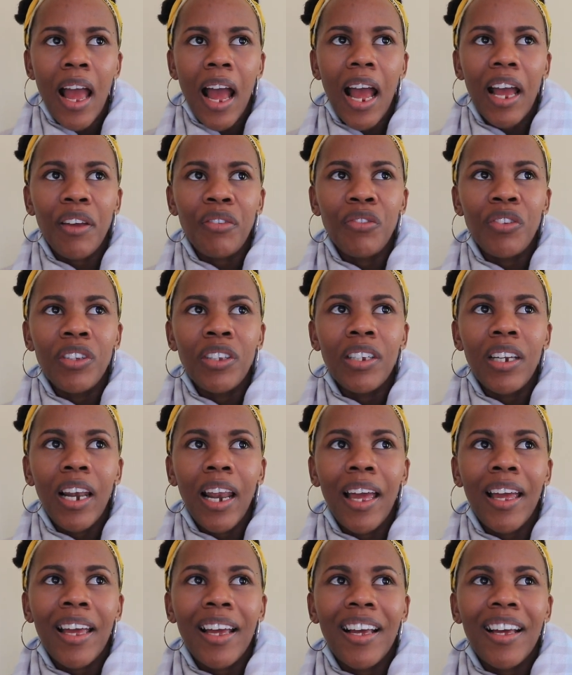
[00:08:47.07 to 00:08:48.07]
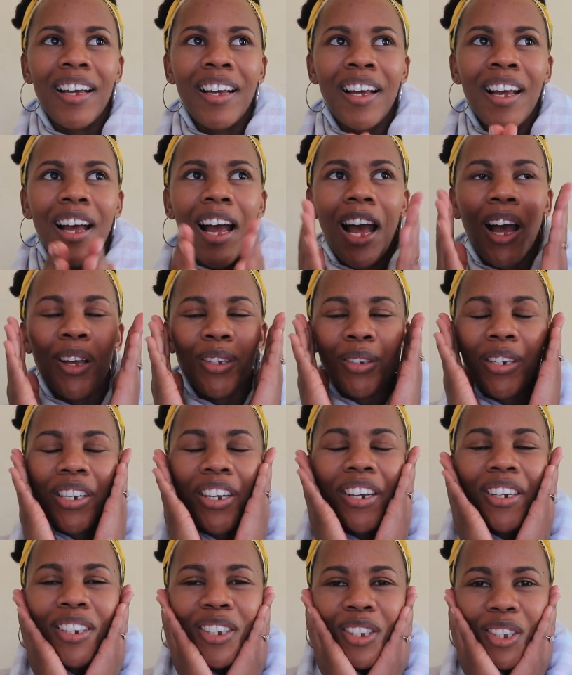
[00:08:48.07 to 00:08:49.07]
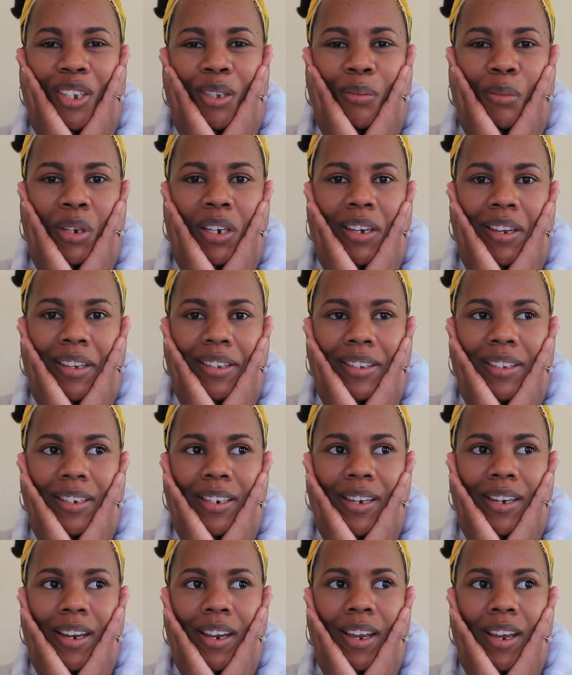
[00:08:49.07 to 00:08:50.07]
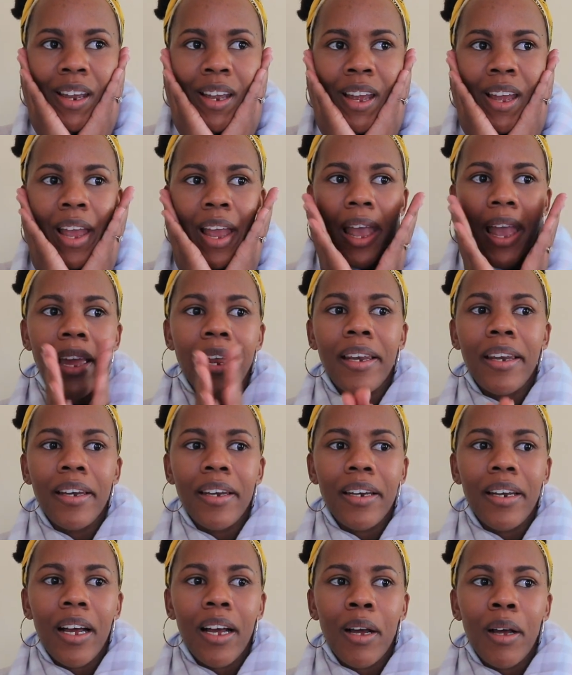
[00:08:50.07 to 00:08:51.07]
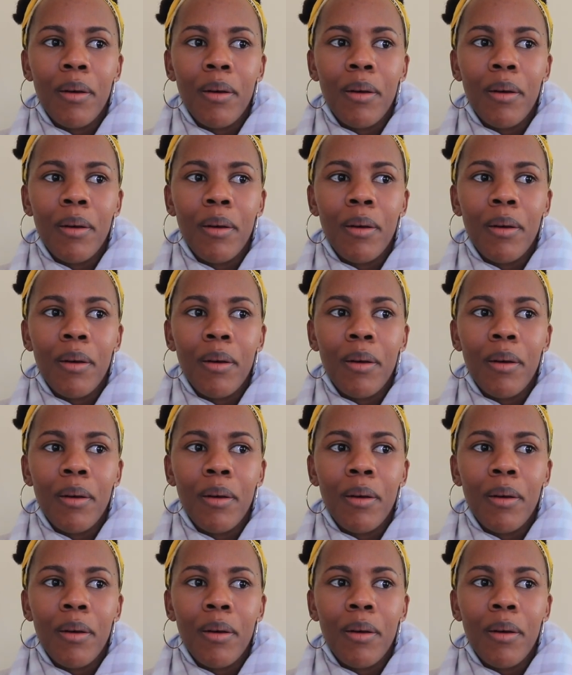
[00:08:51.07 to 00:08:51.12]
I feel like I was watching a sermon yesterday, and